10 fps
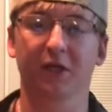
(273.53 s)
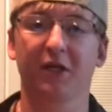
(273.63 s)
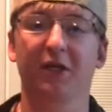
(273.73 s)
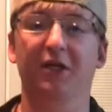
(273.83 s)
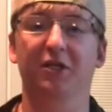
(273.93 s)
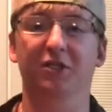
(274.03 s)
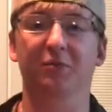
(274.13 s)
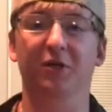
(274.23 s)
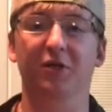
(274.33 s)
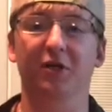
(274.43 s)
Here are some
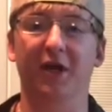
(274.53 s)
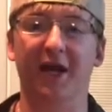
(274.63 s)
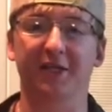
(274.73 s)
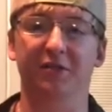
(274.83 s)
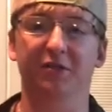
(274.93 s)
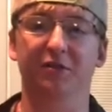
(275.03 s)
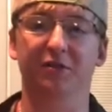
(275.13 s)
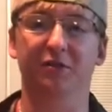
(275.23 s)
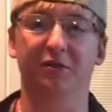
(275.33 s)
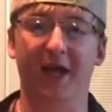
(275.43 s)
other
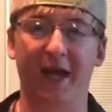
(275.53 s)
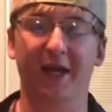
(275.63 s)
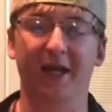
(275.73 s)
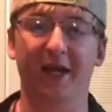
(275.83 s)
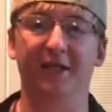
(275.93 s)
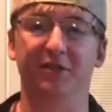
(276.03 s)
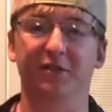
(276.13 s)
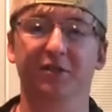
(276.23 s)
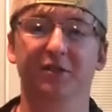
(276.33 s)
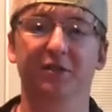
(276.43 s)
hand
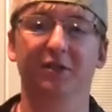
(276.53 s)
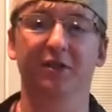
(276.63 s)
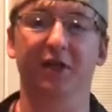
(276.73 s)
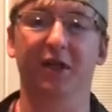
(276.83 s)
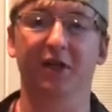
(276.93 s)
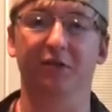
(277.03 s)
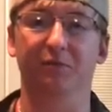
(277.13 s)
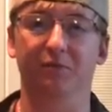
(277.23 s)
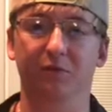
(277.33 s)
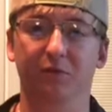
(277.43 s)
hazards that are
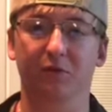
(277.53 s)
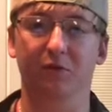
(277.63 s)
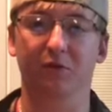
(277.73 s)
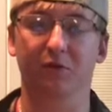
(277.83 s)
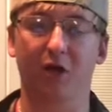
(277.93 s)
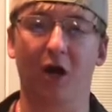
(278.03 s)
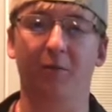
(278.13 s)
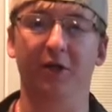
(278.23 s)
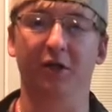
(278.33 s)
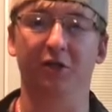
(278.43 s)

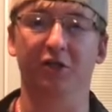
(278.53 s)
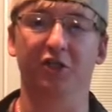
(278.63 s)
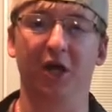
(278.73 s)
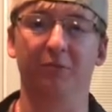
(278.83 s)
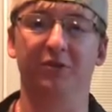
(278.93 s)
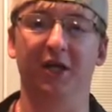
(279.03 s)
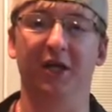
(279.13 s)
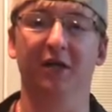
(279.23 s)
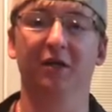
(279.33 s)
common on the job site: